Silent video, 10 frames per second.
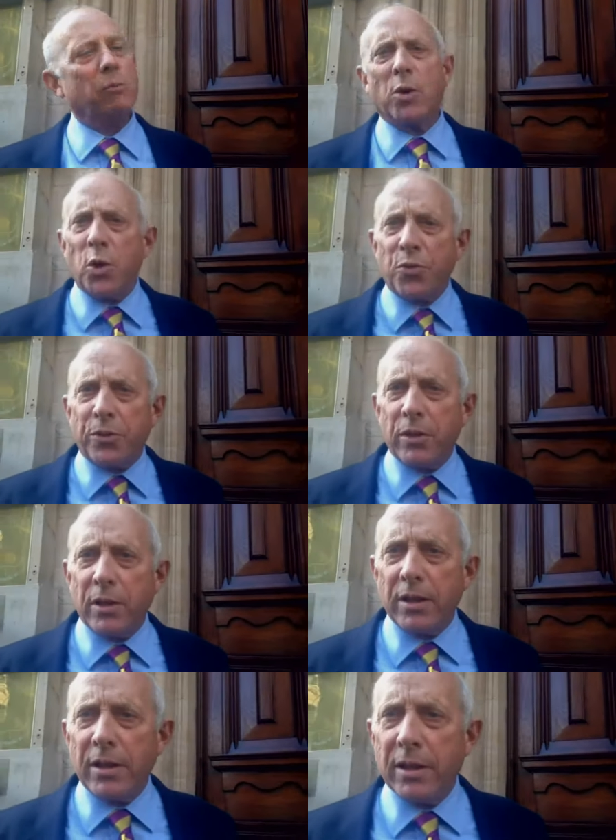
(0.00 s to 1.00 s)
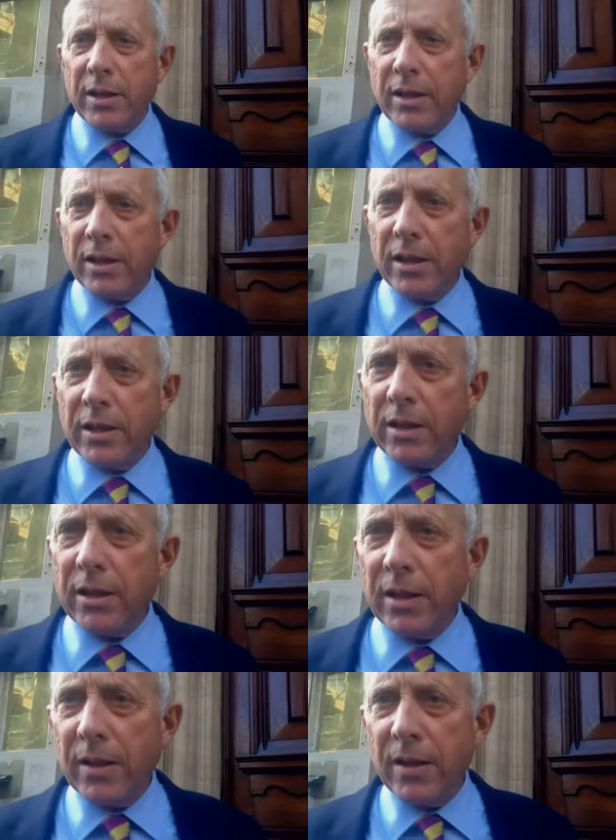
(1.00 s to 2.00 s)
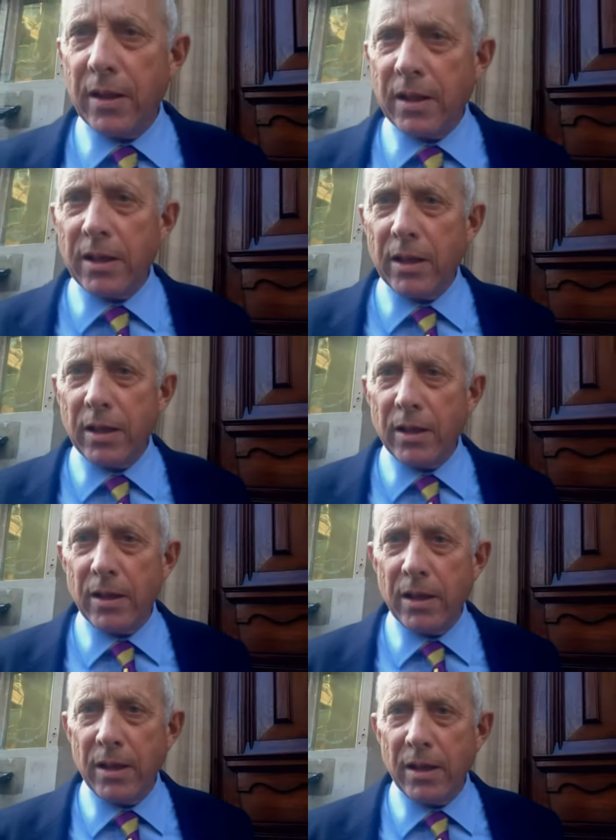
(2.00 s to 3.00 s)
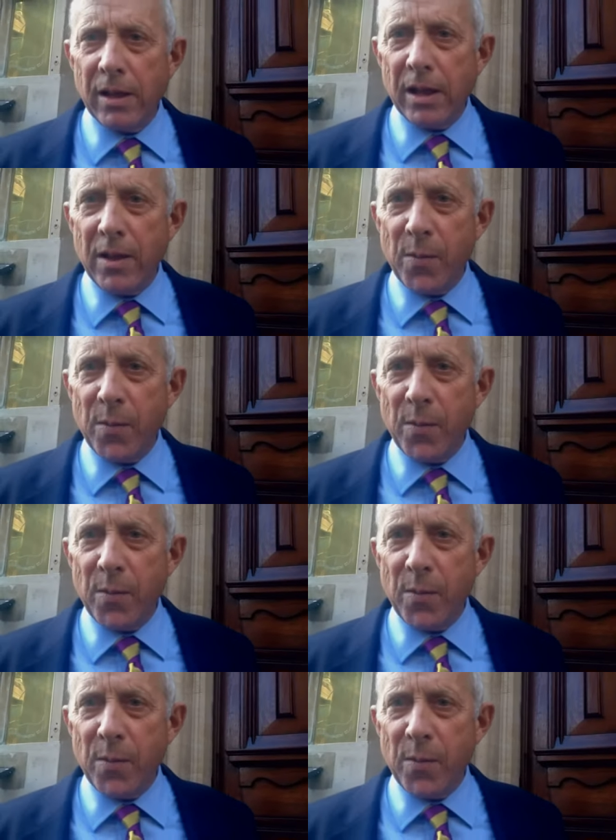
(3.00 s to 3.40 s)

but you, you think that's acceptable to say the the room is full of sluts?